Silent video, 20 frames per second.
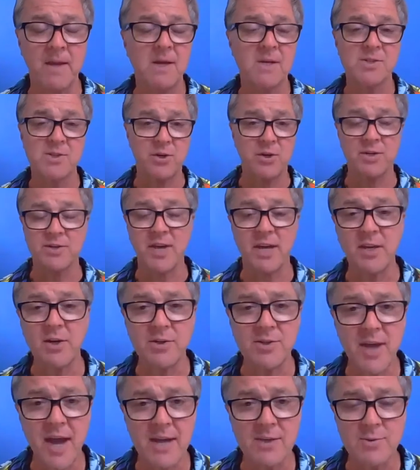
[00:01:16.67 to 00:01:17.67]
So you take your
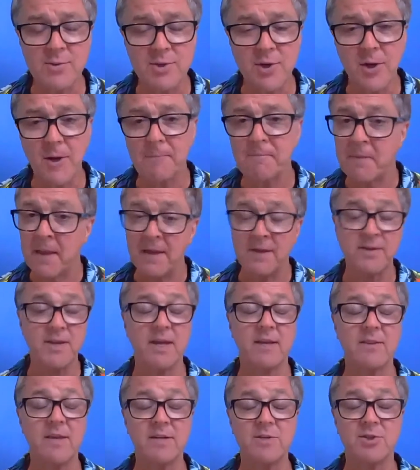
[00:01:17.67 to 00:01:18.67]
tax return,
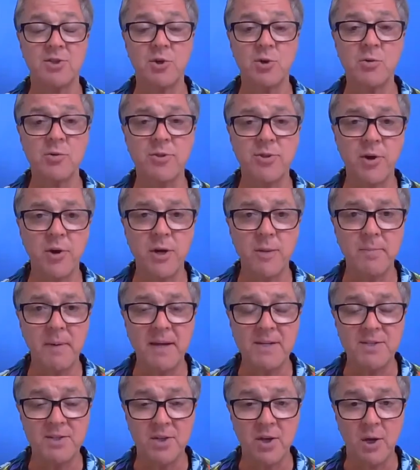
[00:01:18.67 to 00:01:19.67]
take that June 30
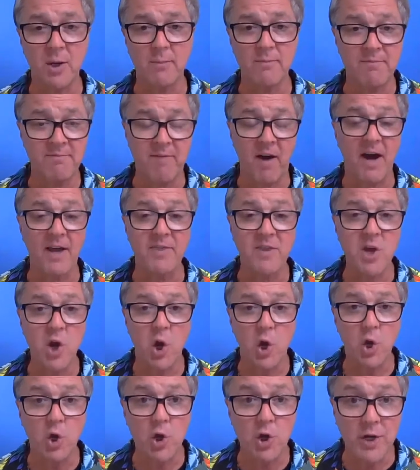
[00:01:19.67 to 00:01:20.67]
pay stub, find the
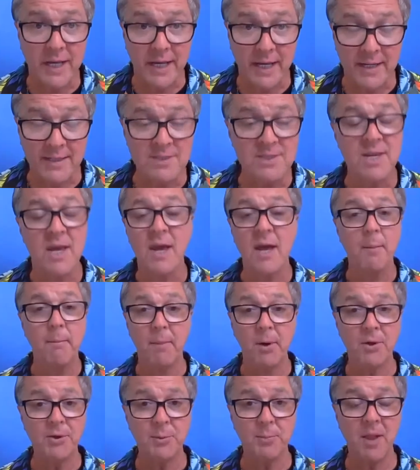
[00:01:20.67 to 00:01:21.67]
earnings,
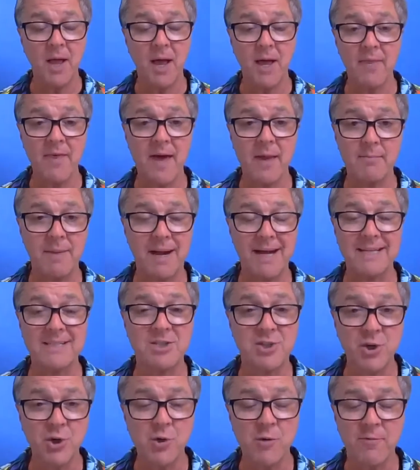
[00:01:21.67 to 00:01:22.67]
multiply that by
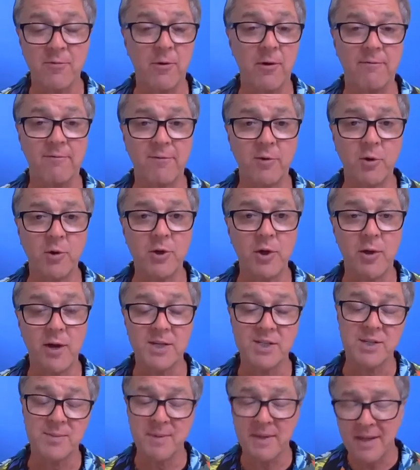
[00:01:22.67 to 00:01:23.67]
2 for a full year
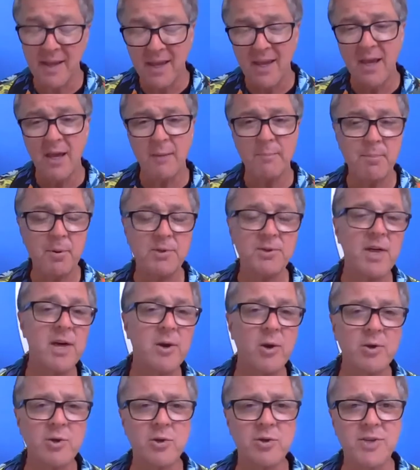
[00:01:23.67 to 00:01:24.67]
estimate, and put that
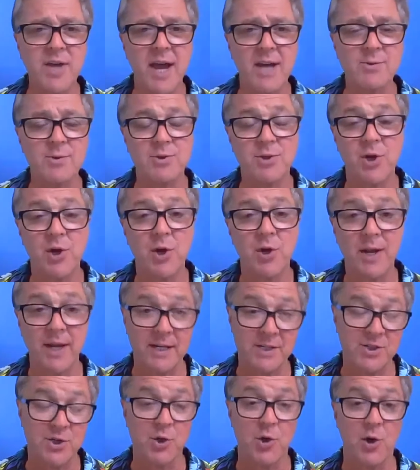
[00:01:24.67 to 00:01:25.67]
on your tax return
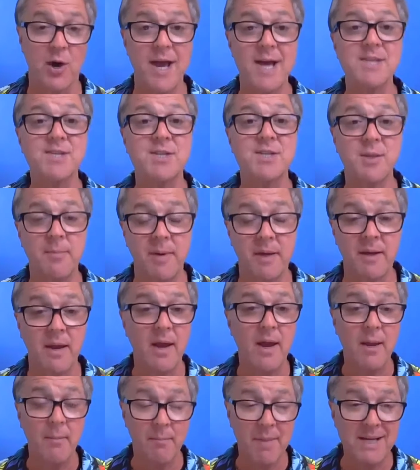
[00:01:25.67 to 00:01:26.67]
as your estimate,
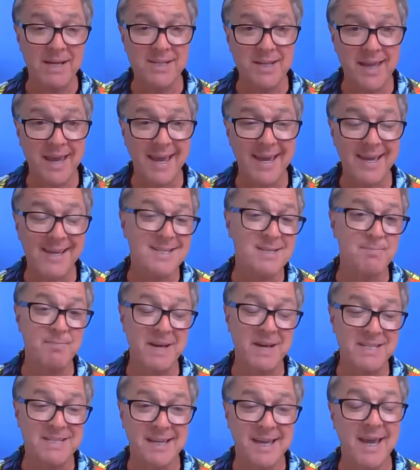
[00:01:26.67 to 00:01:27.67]
best case,
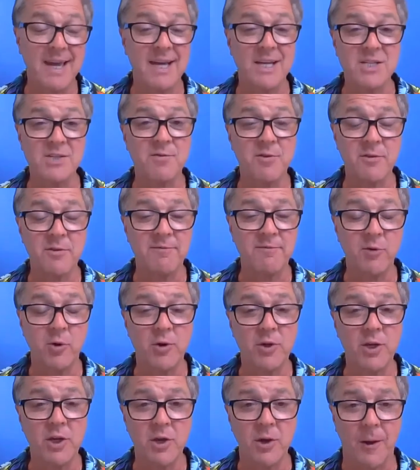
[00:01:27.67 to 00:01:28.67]
best guess for the full
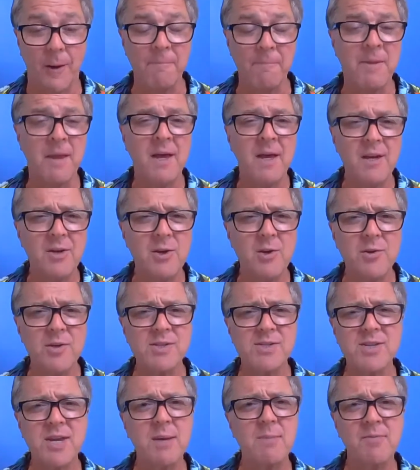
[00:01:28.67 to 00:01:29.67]
year. Do the
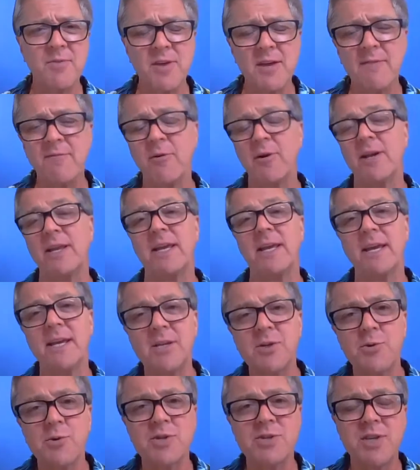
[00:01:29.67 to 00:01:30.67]
same thing for any
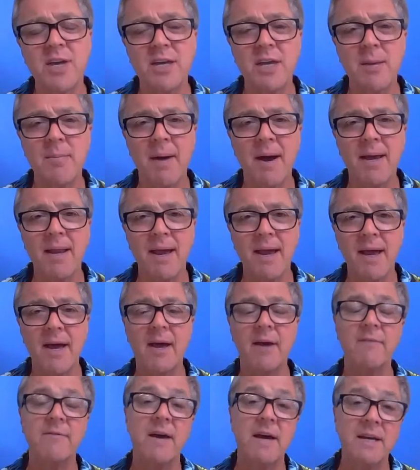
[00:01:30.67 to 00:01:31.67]
interest that you might
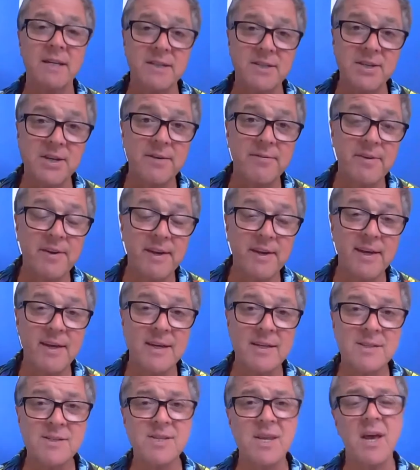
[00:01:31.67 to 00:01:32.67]
have,
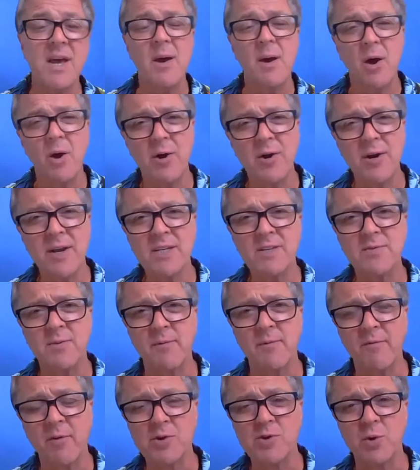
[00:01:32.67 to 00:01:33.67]
dividends, earnings
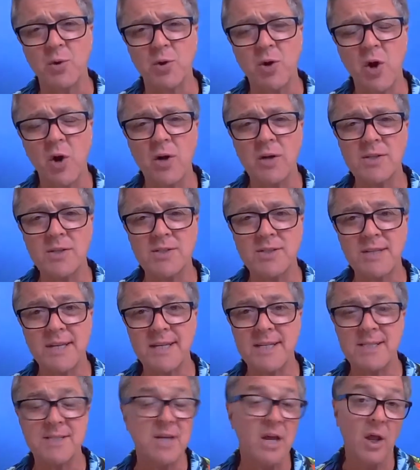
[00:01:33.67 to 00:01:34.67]
from virtual
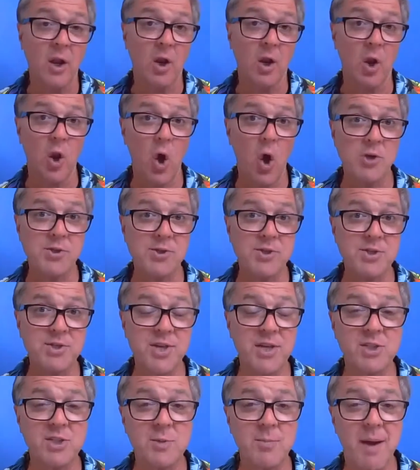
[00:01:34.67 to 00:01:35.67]
currencies, losses
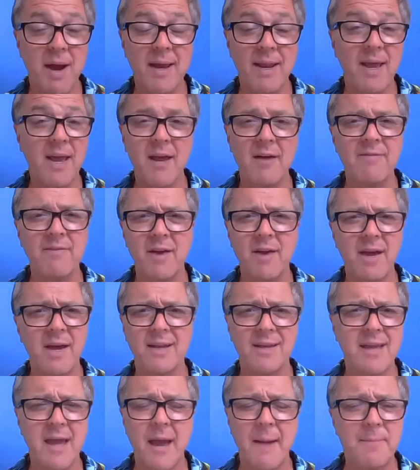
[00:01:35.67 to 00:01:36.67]
that you might have,
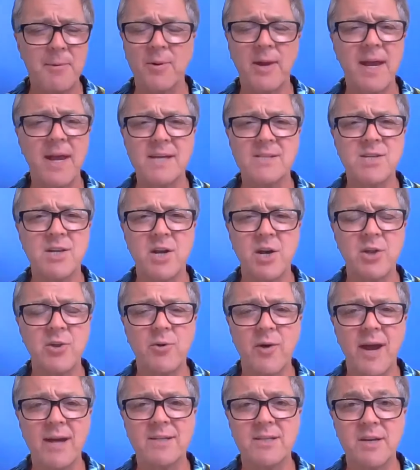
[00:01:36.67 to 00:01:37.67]
and capital gains and
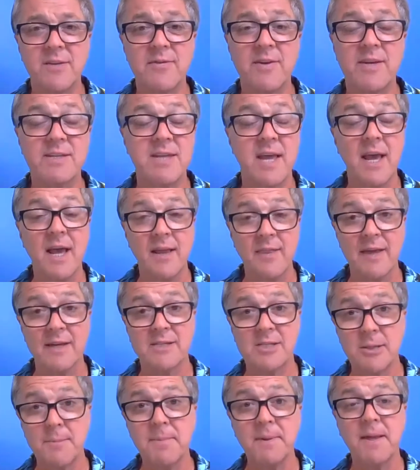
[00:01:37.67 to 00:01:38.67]
other activities that
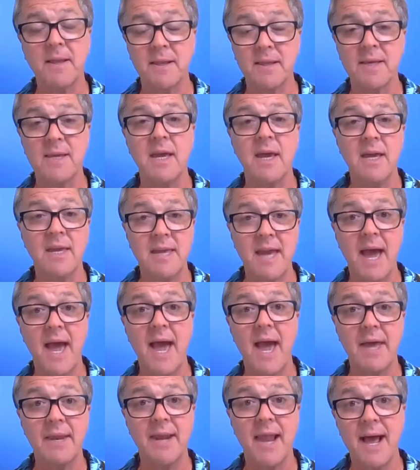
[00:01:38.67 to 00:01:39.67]
typically you
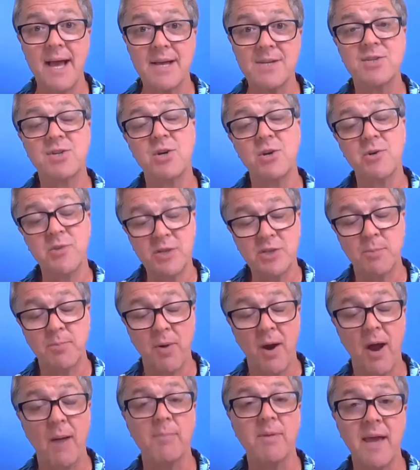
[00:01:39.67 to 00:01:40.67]
had last year that you
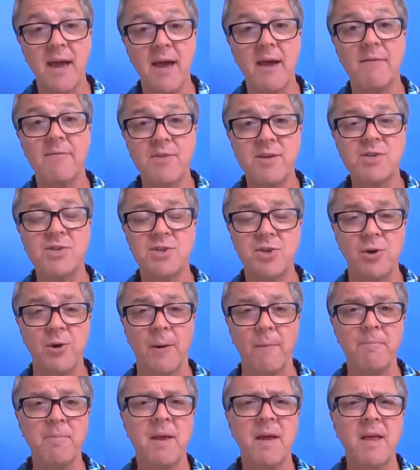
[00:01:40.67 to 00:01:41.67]
probably have this
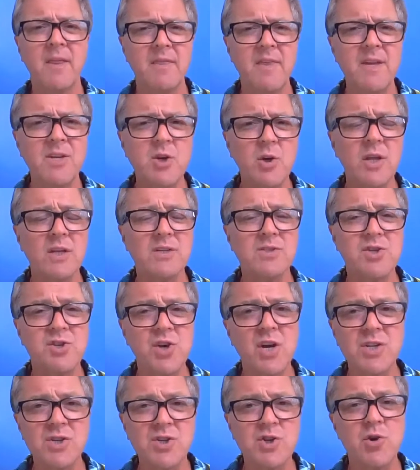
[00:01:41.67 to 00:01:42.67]
year. Then you'll
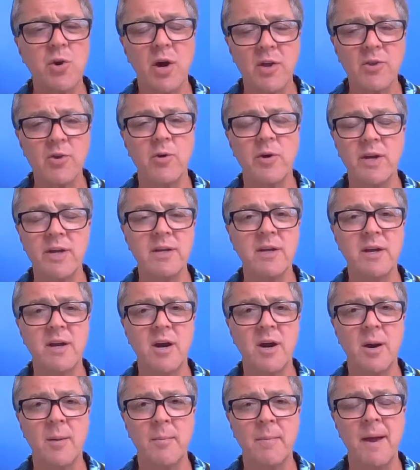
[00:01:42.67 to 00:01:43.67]
adjust your other
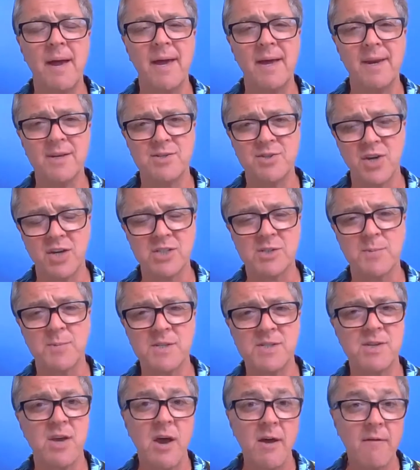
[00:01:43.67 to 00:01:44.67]
income and
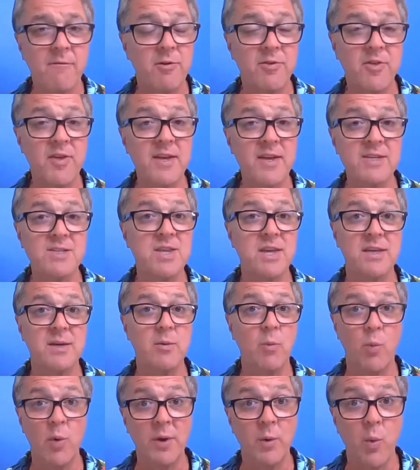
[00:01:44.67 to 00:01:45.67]
adjustments for things that
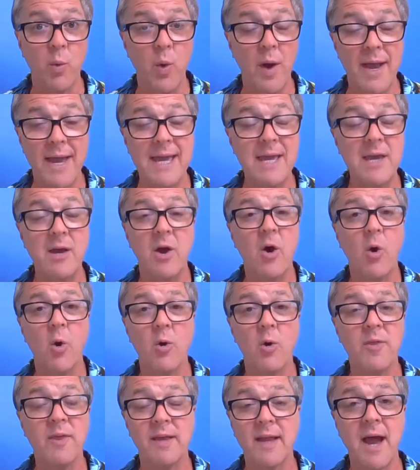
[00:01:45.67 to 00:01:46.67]
went away
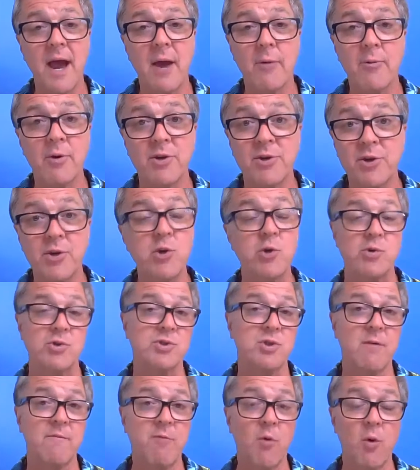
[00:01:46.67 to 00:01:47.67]
or that got reduced.
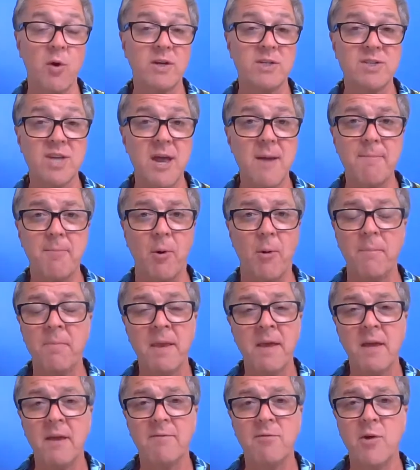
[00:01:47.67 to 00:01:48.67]
For example,
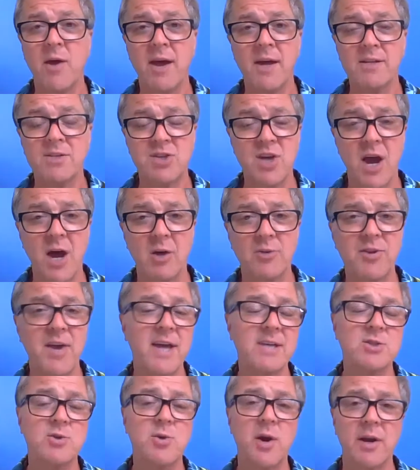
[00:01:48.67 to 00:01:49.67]
if you had child
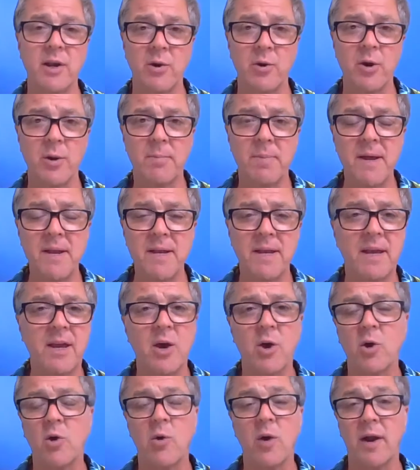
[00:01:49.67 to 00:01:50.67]
tax credit or dependent
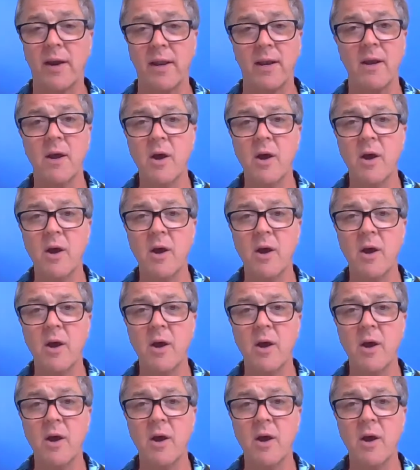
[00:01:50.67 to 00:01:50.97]
care credit